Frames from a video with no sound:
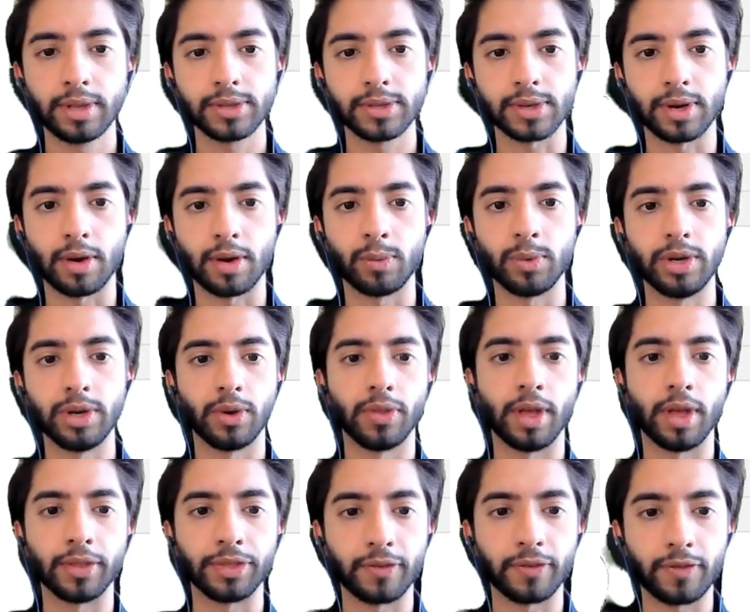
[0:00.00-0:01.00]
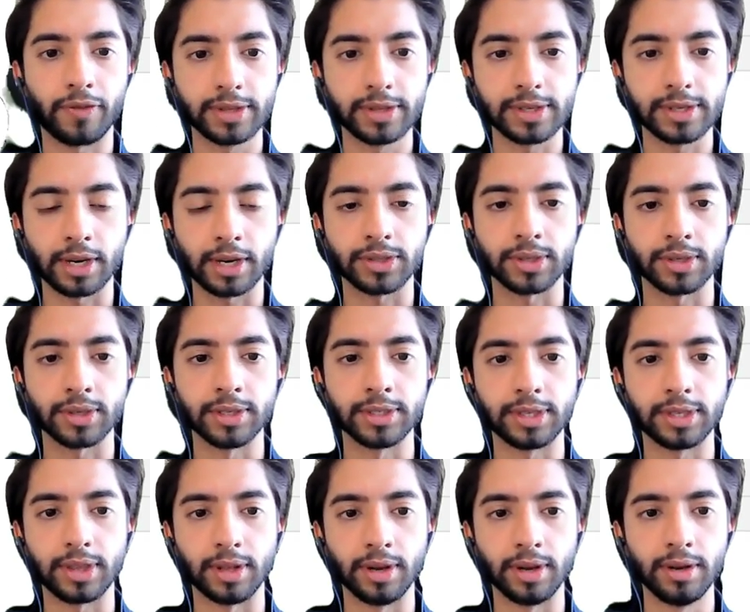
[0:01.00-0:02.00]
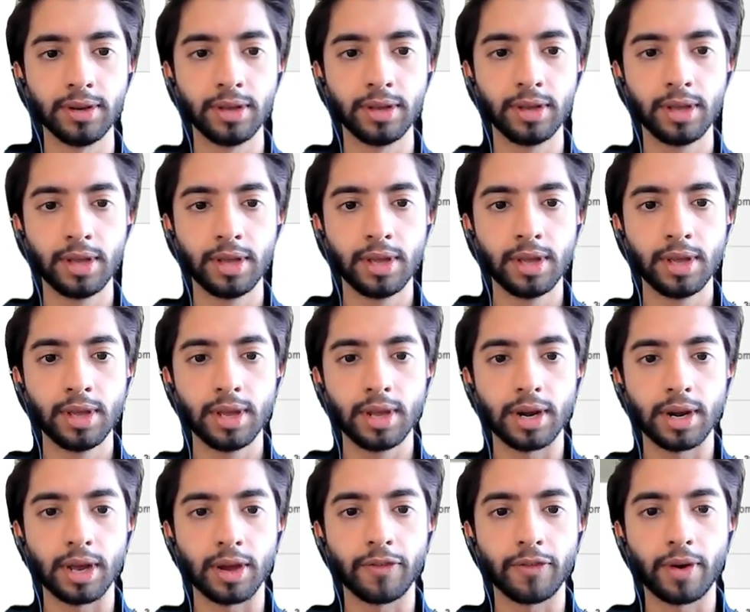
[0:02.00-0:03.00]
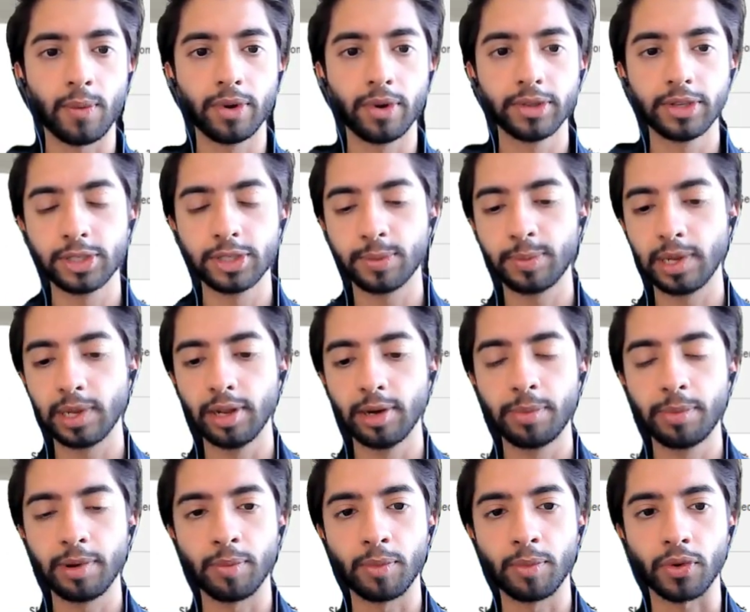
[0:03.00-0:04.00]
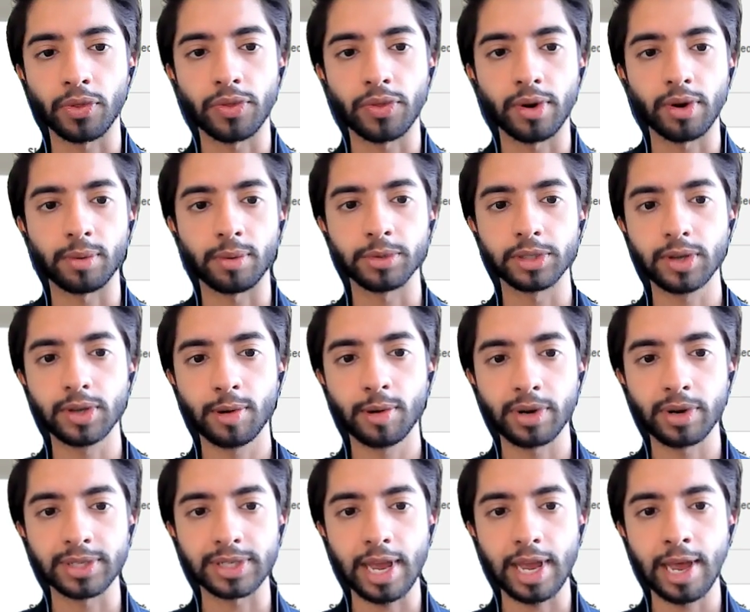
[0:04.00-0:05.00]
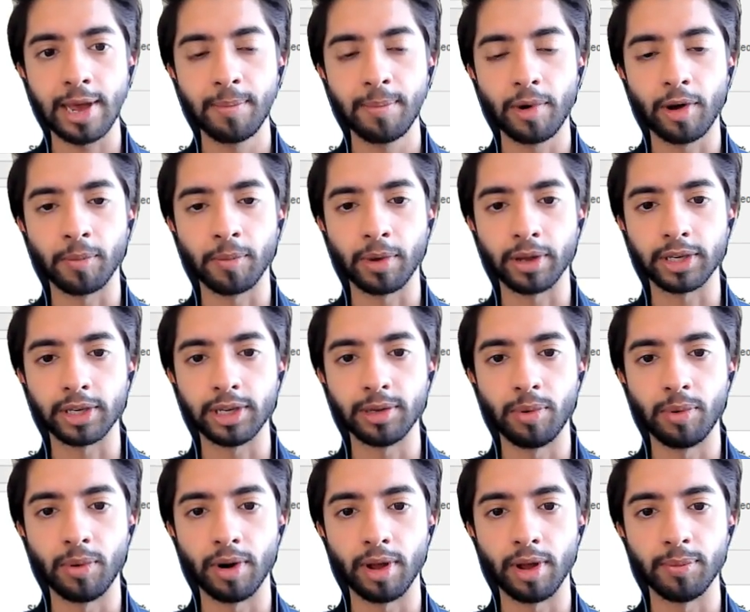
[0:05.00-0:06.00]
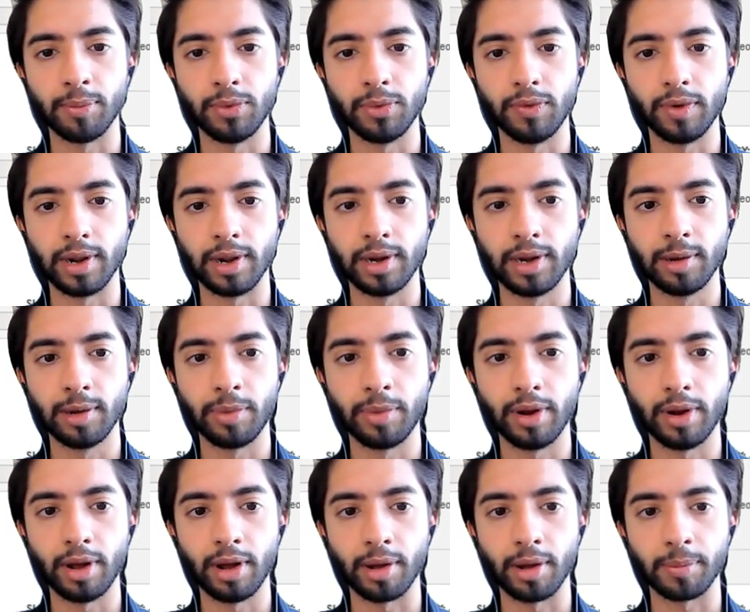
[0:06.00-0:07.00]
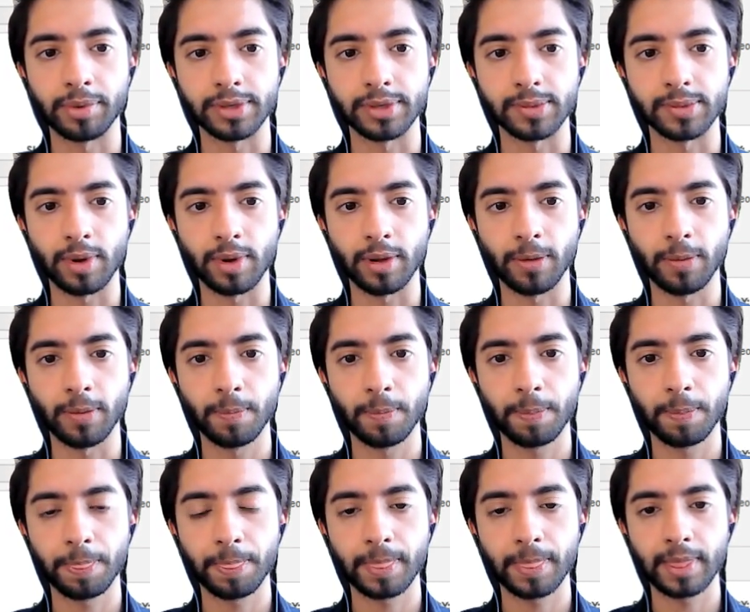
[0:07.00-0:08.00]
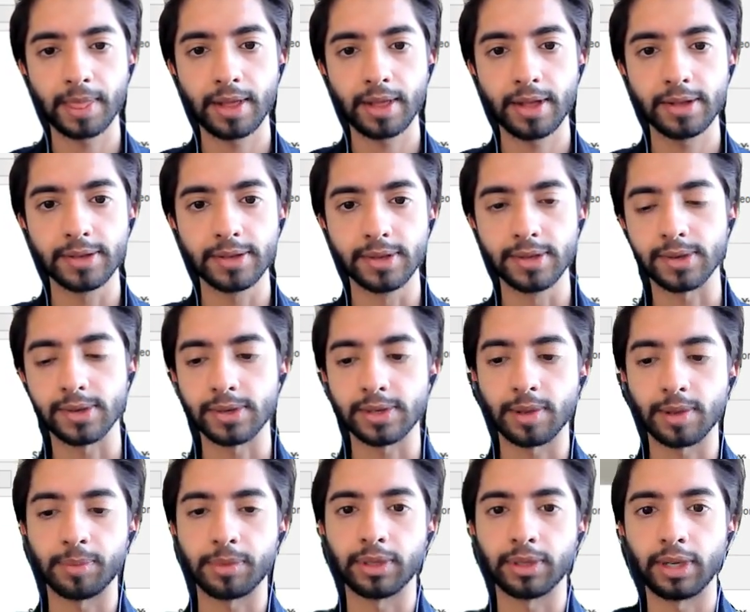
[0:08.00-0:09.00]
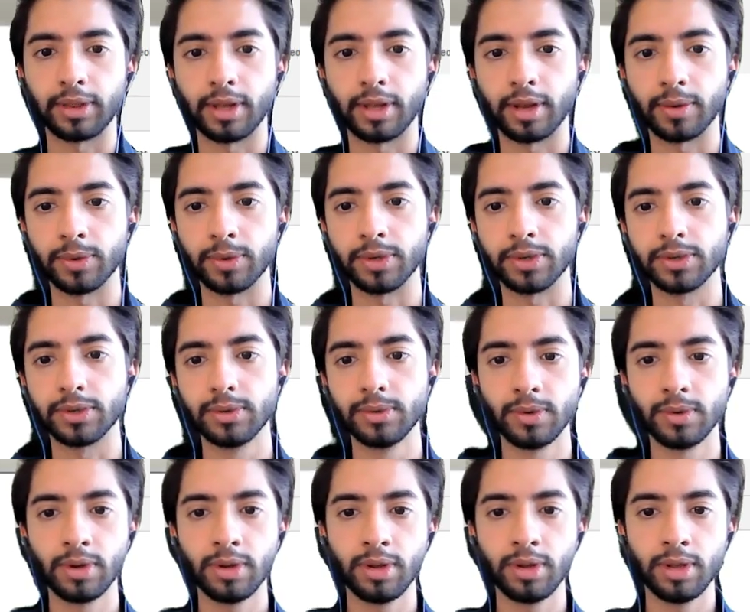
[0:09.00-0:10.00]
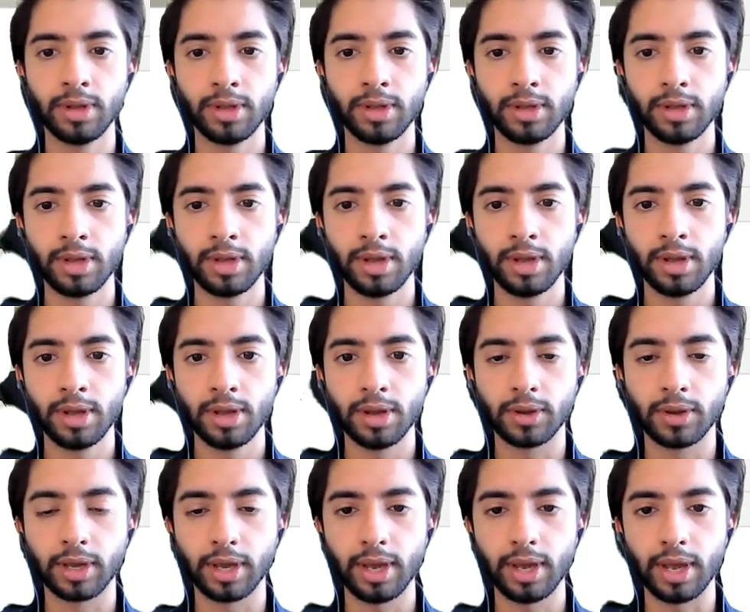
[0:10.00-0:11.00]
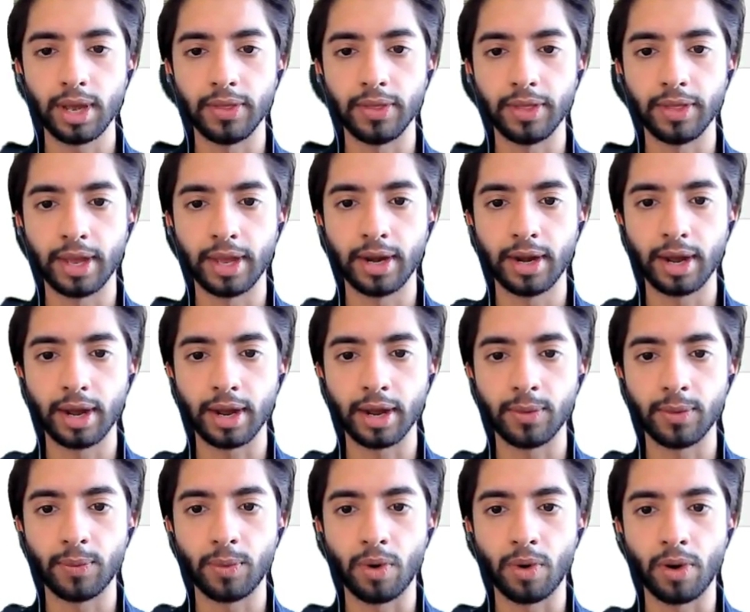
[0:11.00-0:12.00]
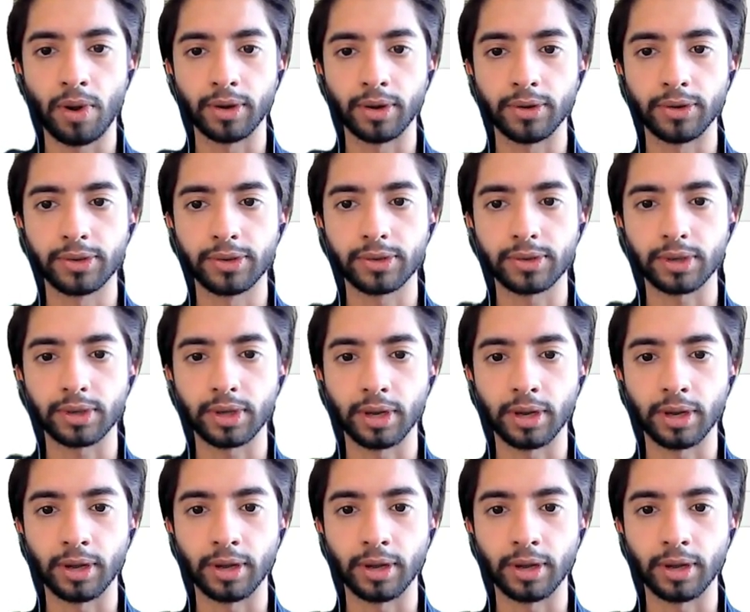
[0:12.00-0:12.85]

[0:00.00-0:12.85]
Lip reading: So now we know that the front section is thin. Now if I want this to be a little bit more thinner, I'm just going to press M on my keyboard and move it a little bit up as well. So something like that would do. Okay, and then I want